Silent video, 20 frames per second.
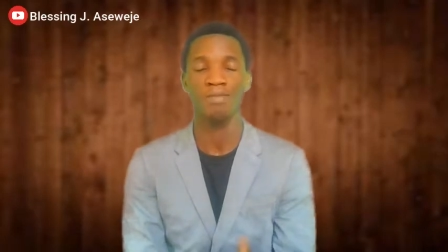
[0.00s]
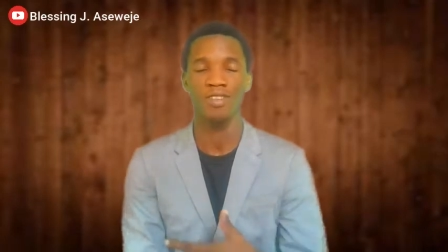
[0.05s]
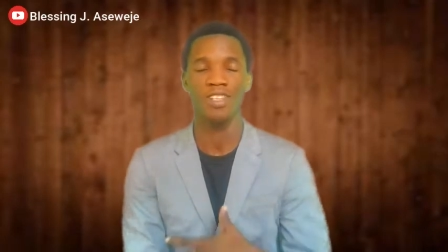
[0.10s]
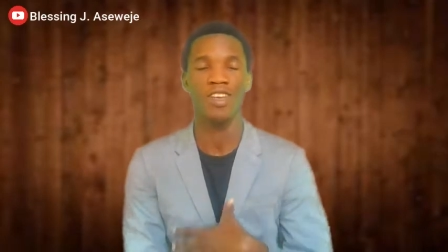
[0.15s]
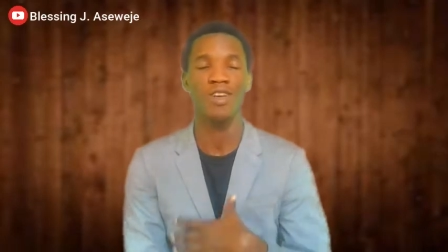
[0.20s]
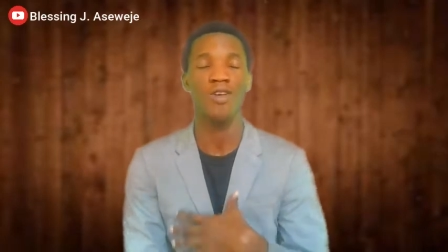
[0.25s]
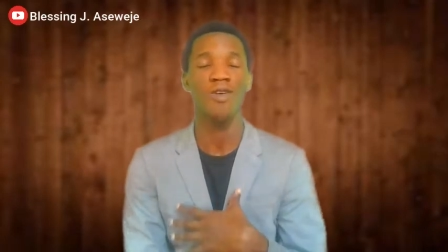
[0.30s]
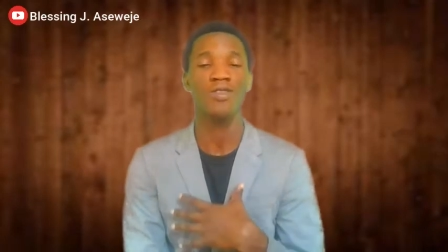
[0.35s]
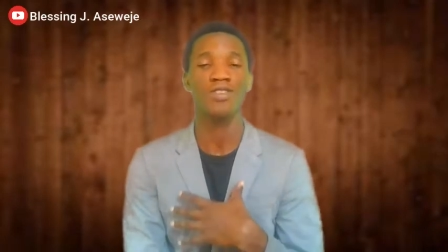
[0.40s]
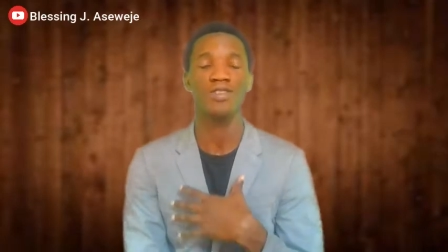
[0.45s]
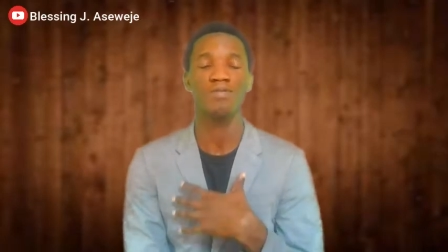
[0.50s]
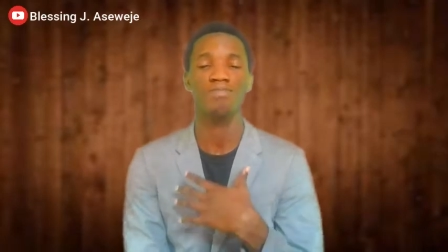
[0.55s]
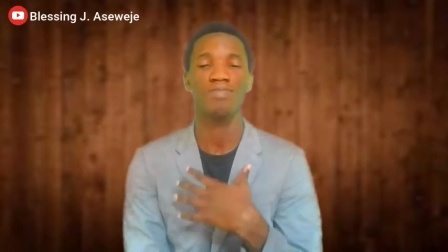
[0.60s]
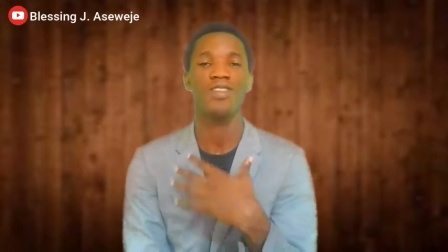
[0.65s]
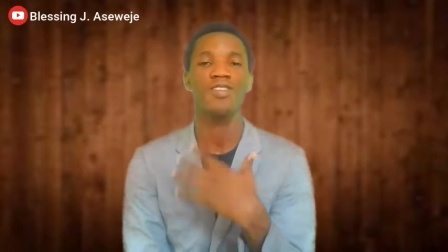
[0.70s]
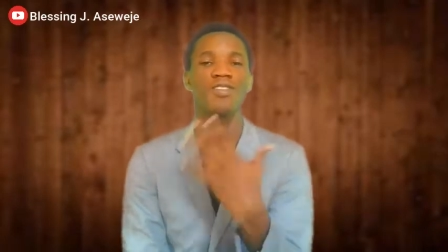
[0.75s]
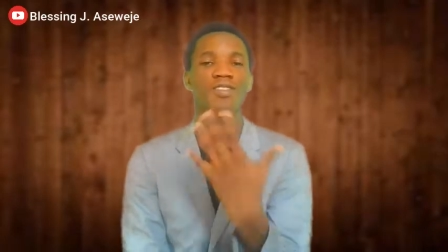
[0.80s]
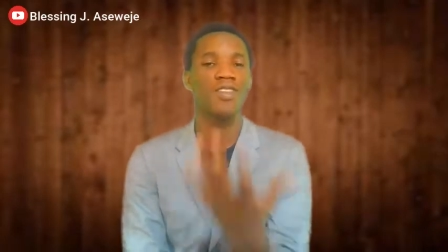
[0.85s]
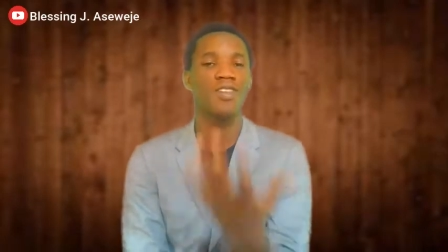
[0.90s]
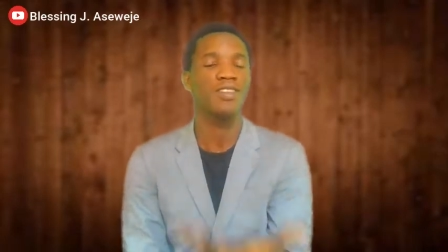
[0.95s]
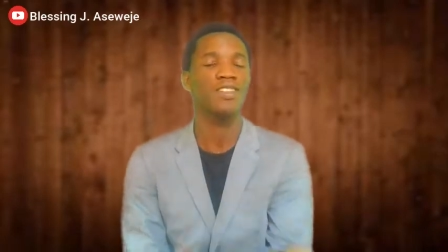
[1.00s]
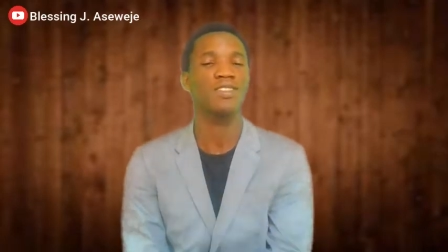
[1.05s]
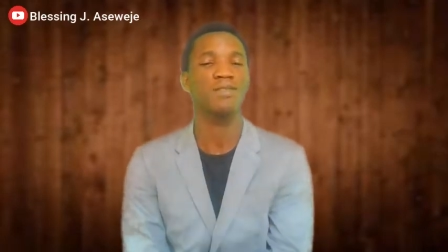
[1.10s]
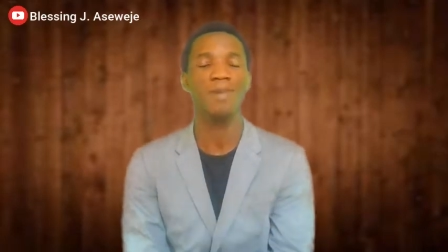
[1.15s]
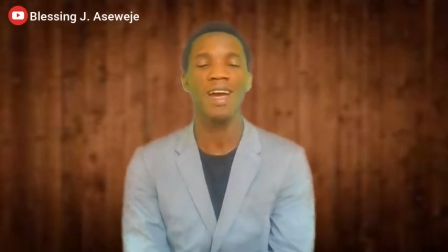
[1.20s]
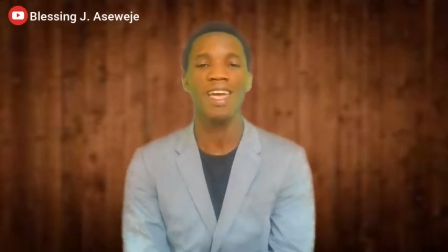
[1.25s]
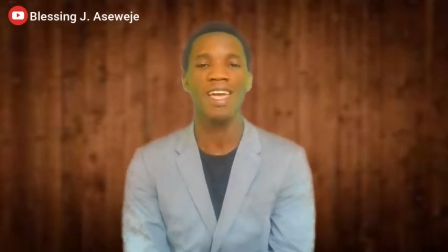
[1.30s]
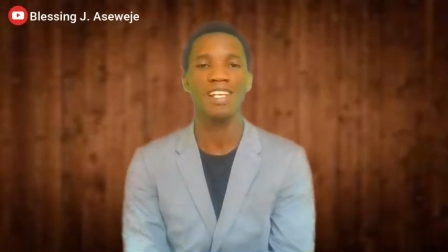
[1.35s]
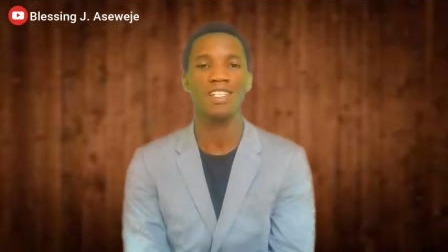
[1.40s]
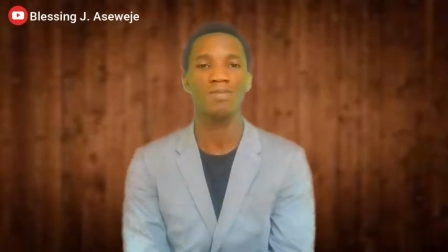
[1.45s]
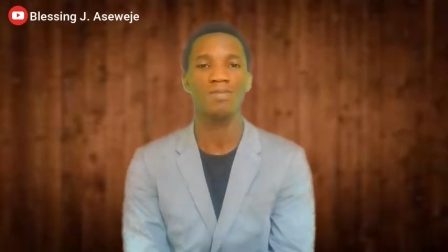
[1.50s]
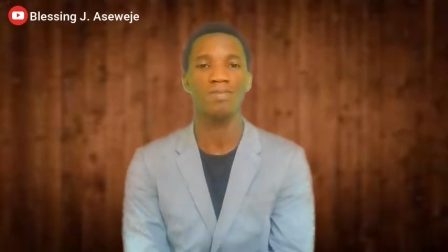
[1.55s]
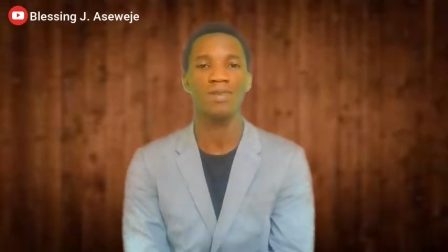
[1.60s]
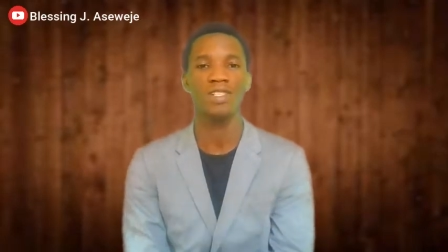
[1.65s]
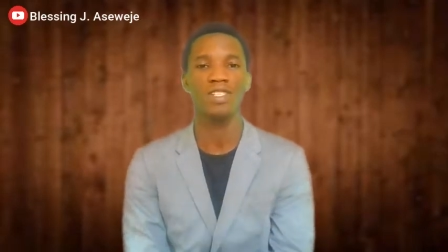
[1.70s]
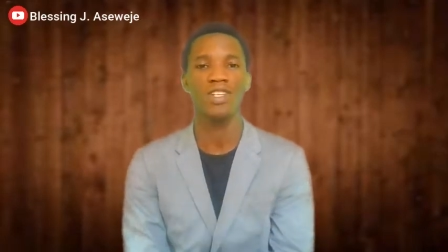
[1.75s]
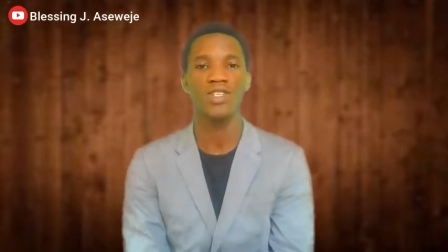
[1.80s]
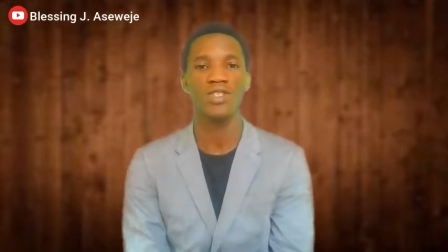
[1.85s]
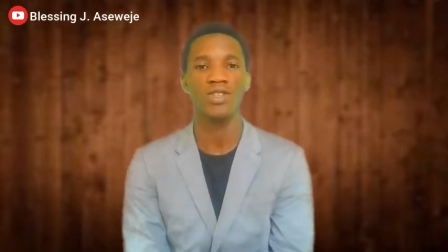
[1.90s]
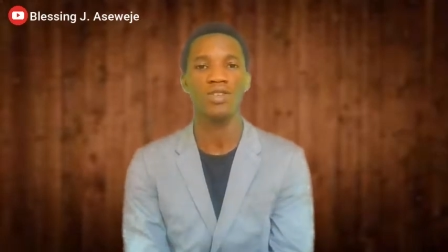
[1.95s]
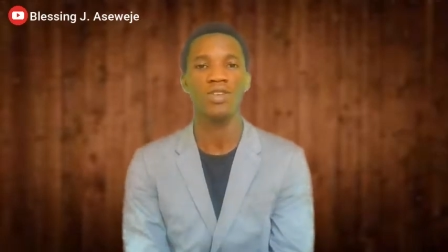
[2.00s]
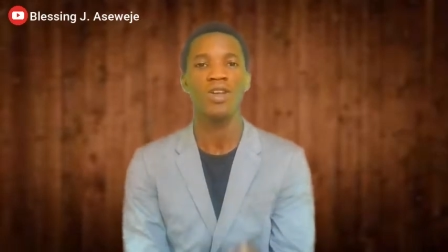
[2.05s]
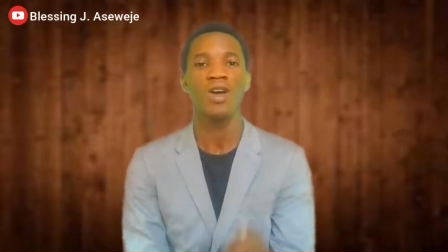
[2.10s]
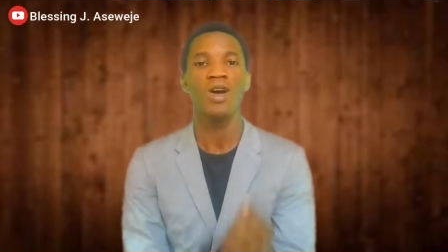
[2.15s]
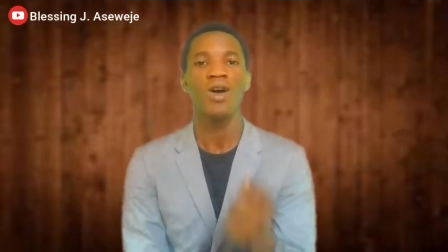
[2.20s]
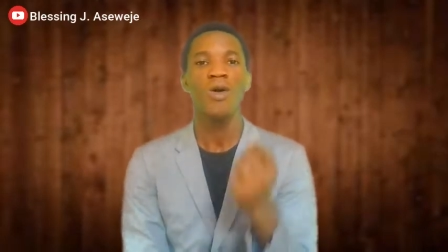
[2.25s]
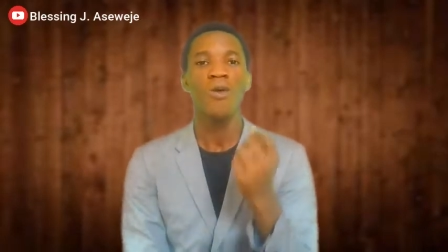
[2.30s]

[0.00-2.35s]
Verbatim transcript: It goes beyond my expectation.